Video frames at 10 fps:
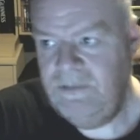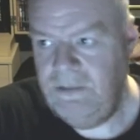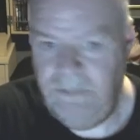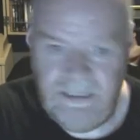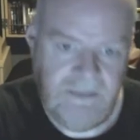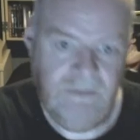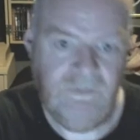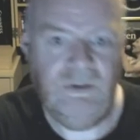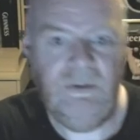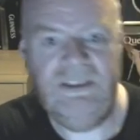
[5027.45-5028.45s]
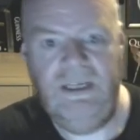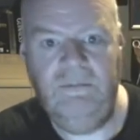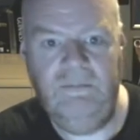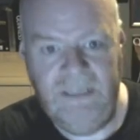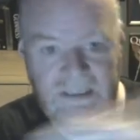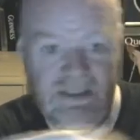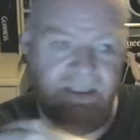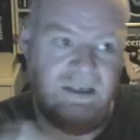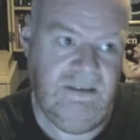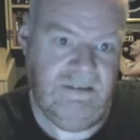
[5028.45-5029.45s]
the making of Jodie's album Dead
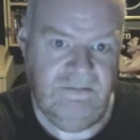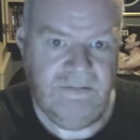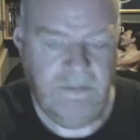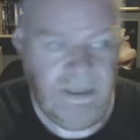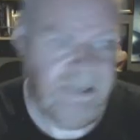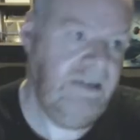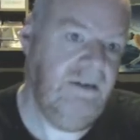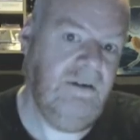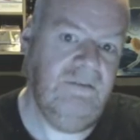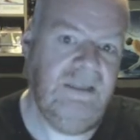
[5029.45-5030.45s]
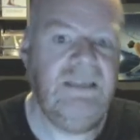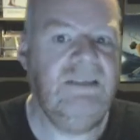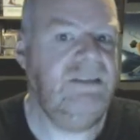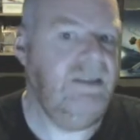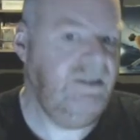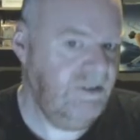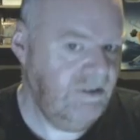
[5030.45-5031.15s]
Inside, the making of these things.